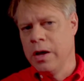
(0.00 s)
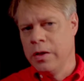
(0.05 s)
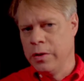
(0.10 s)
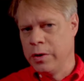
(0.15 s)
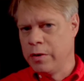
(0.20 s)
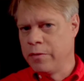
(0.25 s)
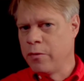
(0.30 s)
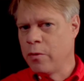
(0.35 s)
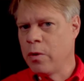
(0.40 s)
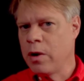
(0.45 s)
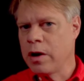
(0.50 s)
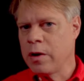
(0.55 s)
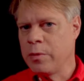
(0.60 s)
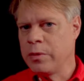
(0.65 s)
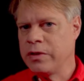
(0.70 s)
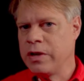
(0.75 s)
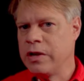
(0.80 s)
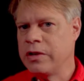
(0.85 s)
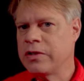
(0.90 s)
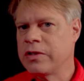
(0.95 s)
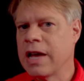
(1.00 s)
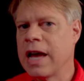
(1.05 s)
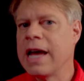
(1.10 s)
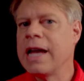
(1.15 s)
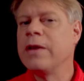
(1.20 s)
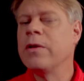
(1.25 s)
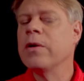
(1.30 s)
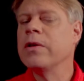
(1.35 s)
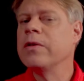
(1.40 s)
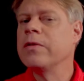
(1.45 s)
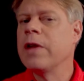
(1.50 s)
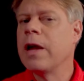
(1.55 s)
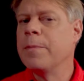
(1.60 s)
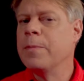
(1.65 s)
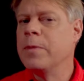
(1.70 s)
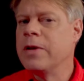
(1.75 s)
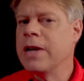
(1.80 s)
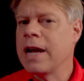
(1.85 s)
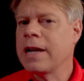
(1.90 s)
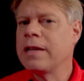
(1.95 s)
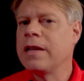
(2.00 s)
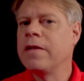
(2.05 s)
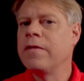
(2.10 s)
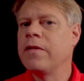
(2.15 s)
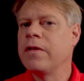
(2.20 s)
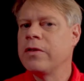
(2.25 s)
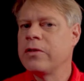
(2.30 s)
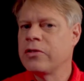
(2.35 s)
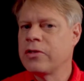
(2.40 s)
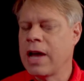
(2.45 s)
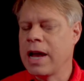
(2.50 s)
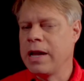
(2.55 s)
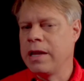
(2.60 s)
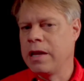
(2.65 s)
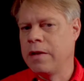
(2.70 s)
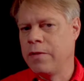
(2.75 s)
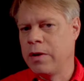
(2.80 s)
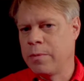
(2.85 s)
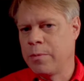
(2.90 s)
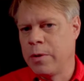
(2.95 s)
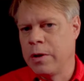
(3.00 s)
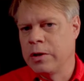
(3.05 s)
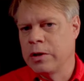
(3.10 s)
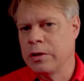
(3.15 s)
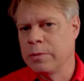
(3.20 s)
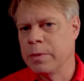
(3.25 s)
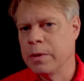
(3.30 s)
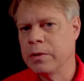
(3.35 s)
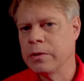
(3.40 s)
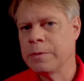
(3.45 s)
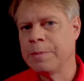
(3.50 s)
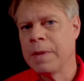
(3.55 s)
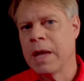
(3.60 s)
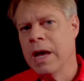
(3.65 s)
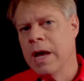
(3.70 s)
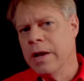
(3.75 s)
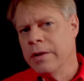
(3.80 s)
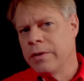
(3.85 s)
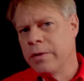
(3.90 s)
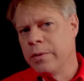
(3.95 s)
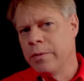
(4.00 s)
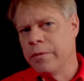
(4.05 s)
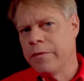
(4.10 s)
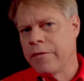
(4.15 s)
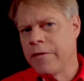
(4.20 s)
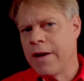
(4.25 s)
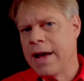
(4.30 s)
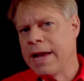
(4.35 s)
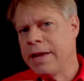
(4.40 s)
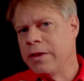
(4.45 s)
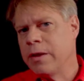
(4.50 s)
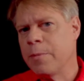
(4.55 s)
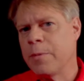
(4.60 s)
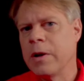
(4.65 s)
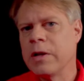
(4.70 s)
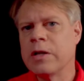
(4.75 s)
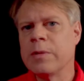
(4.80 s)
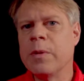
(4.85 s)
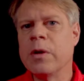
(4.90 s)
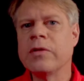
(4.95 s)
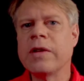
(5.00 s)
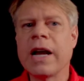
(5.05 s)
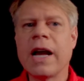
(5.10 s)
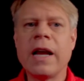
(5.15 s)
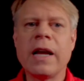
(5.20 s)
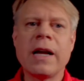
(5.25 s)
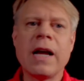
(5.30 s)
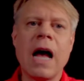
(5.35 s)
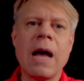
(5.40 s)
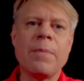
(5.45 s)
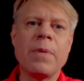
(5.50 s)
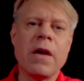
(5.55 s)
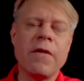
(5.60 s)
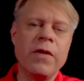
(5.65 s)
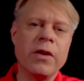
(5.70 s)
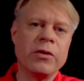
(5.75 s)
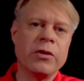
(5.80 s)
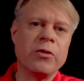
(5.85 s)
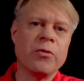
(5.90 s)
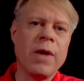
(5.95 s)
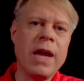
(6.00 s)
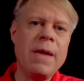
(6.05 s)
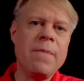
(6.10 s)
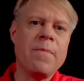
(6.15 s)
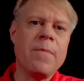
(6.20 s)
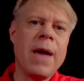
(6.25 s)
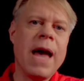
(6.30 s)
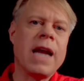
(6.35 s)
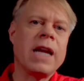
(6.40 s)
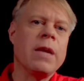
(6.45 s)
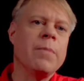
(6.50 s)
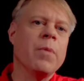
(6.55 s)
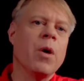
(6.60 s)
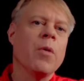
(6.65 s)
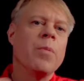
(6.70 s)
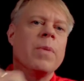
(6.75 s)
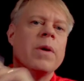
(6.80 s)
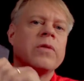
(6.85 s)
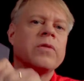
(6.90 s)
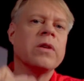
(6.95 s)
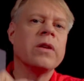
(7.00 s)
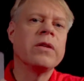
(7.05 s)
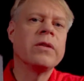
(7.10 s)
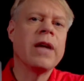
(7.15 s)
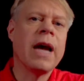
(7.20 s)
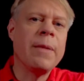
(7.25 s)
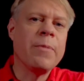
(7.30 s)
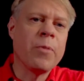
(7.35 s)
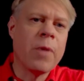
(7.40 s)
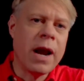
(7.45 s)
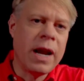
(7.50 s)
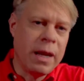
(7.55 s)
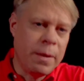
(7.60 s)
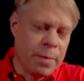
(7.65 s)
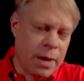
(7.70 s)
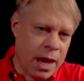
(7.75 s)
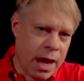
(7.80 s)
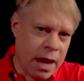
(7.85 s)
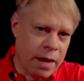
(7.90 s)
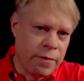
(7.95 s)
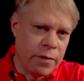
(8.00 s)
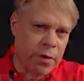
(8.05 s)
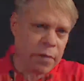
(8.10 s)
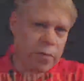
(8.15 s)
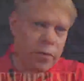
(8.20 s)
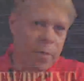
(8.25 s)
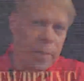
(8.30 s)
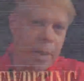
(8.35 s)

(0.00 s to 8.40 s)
the Dvorak was designed on objective scientific principles. To find the principles, I got a copy of his great magnum opus, Typewriting Behavior, from